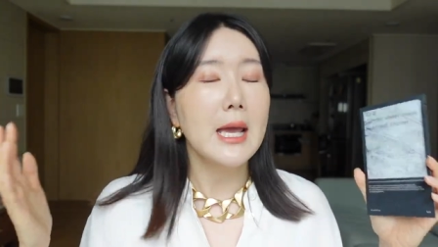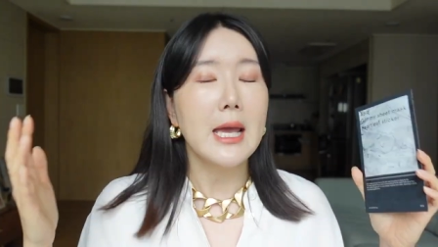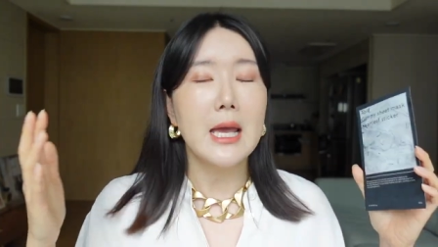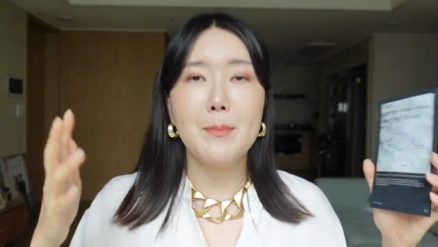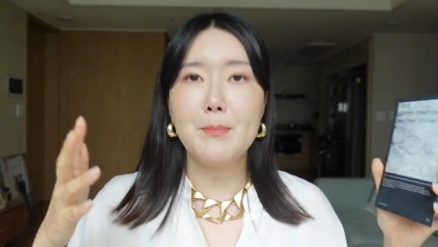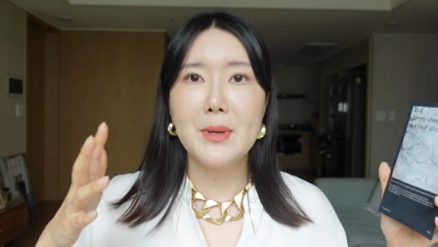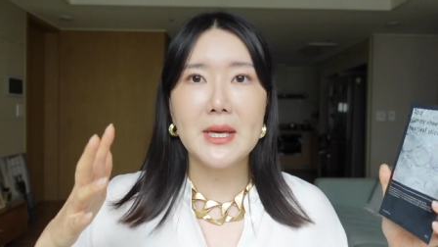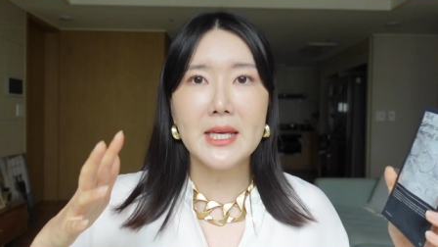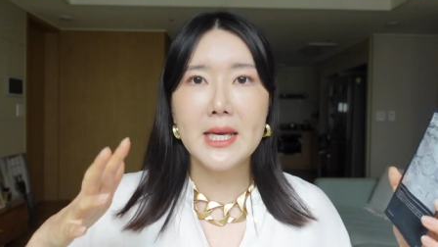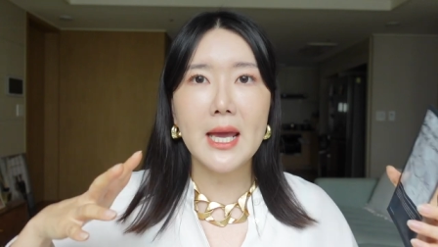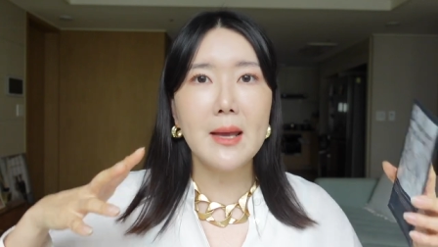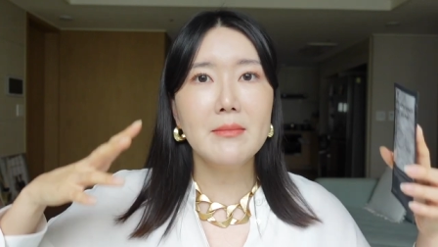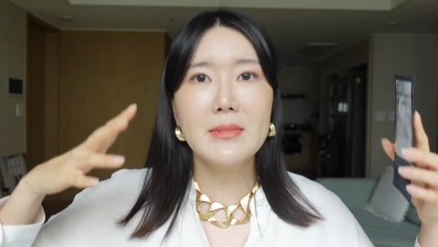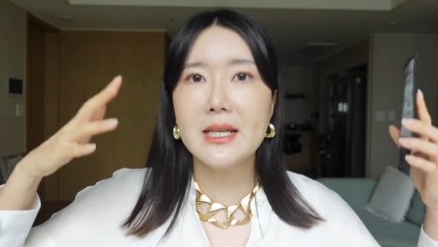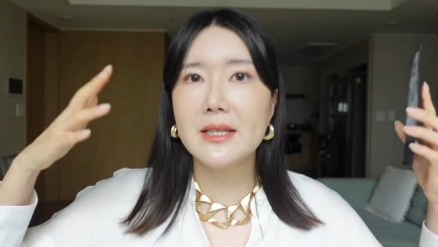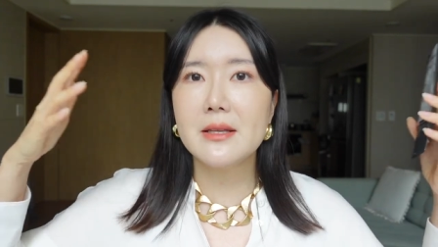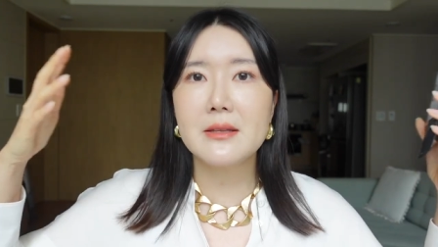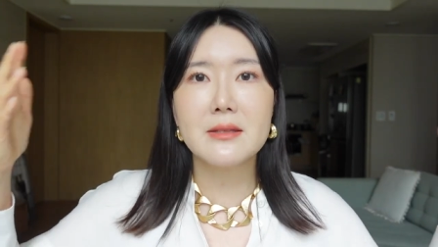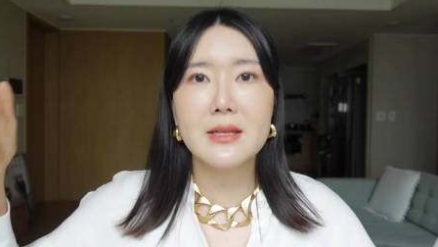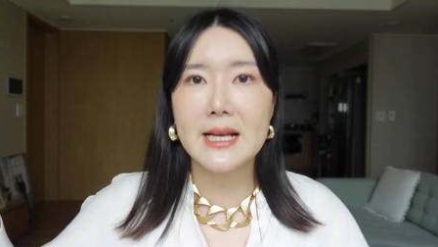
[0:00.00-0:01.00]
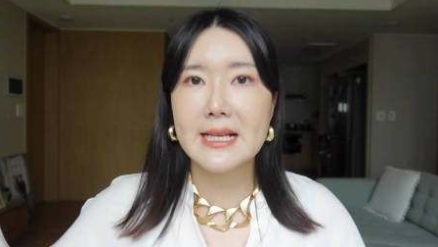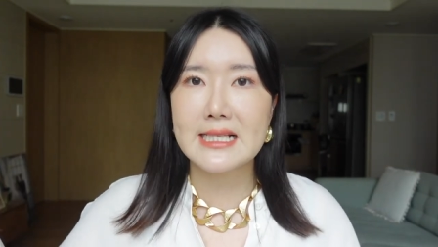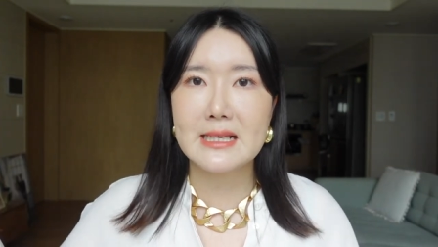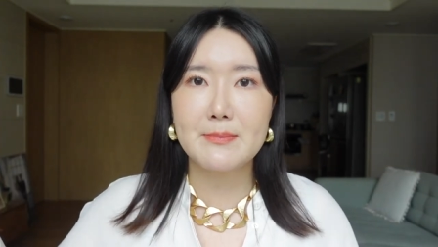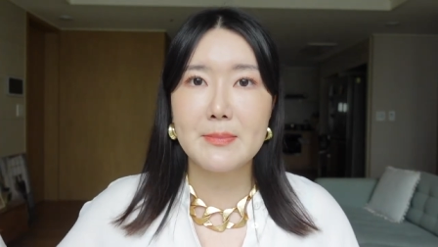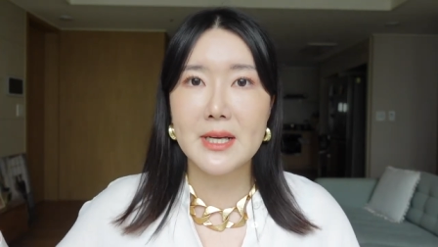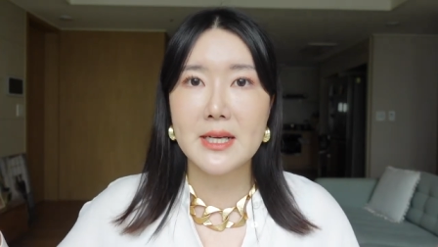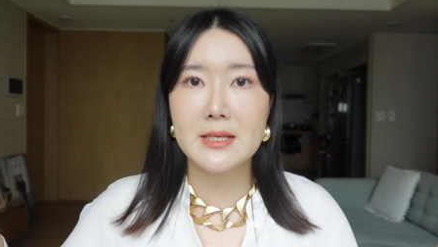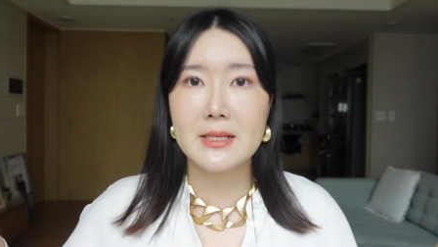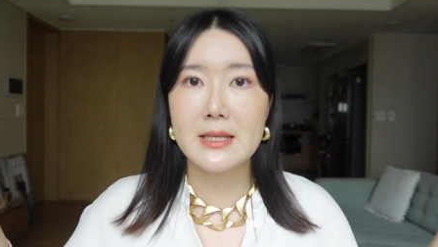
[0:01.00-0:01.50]
It became like the
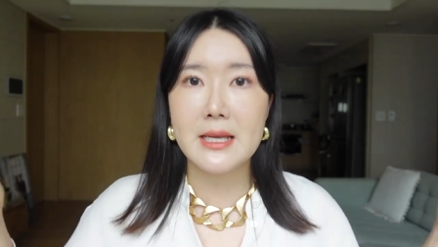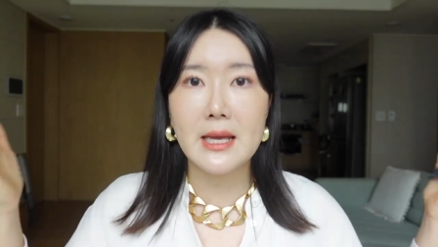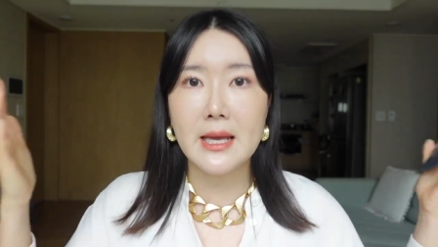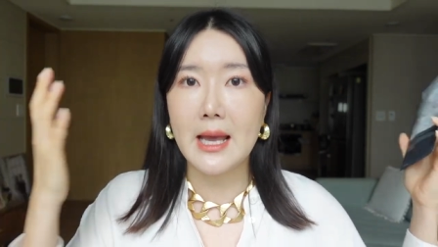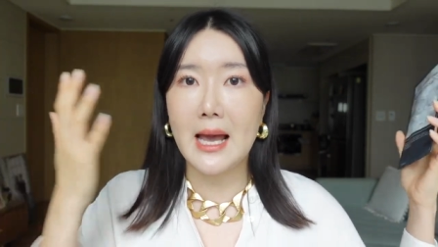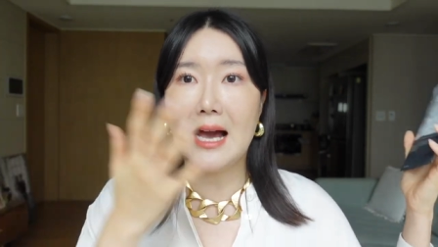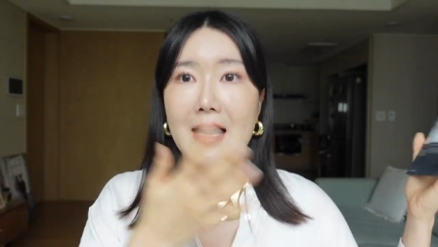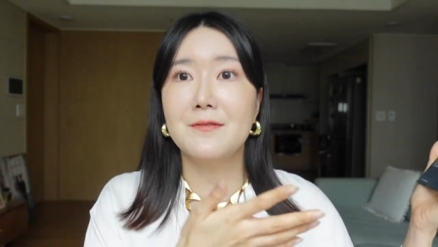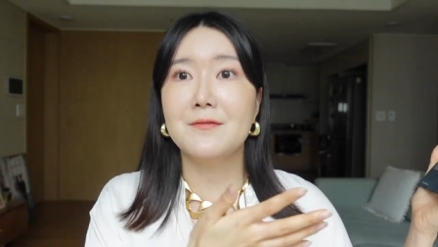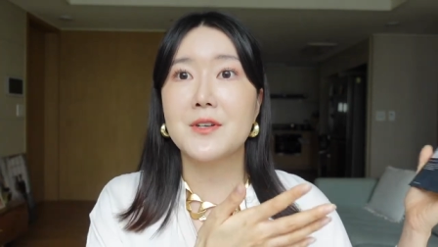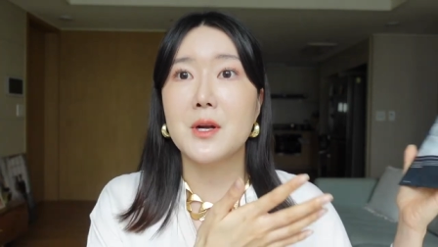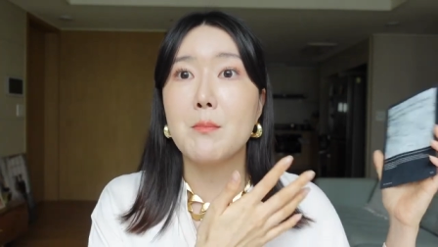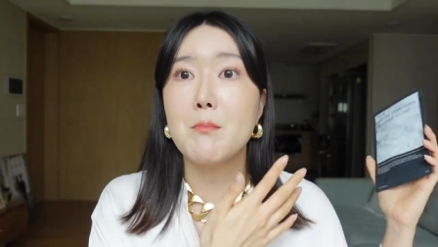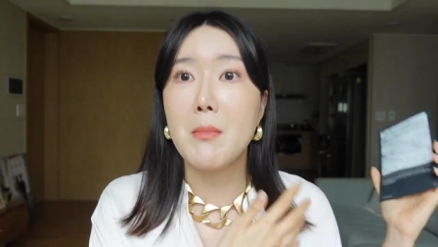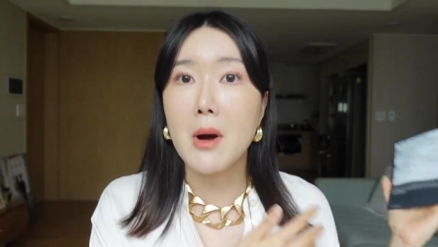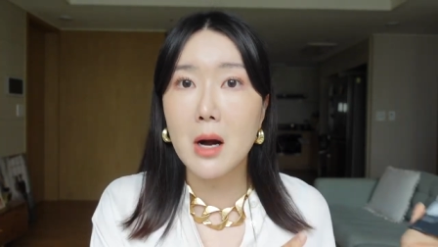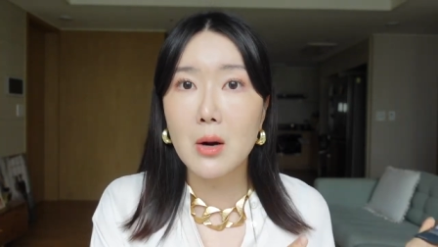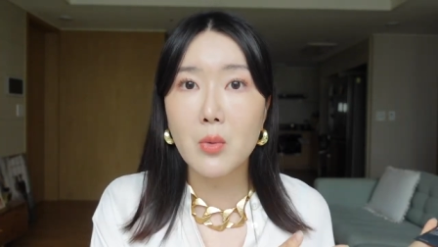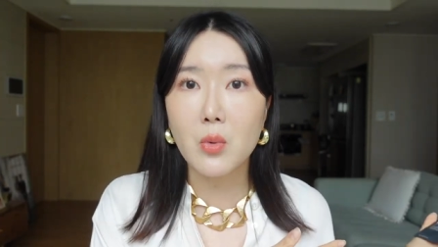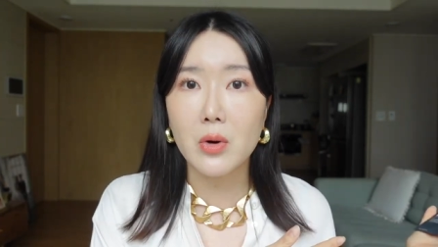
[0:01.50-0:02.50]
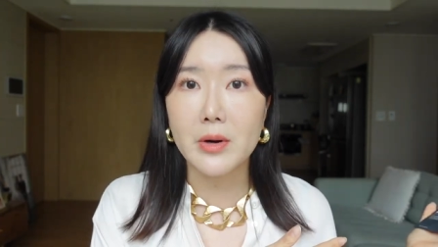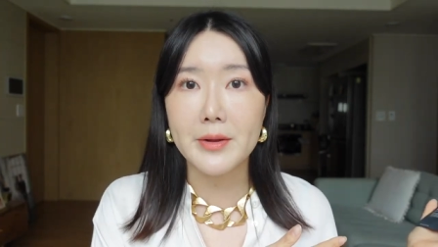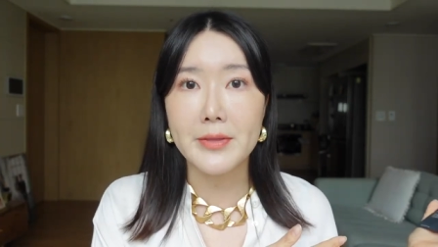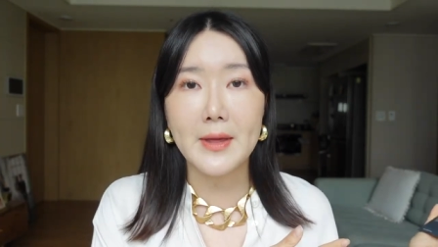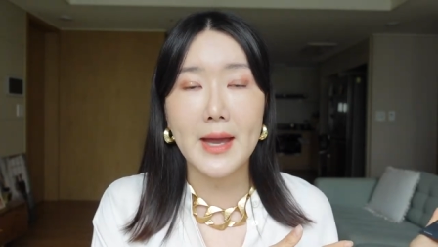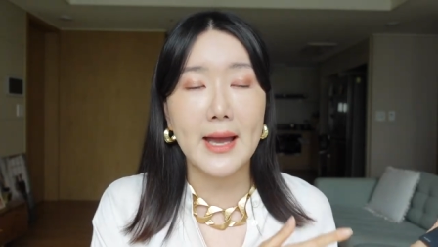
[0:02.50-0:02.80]
next big thing after mugwort,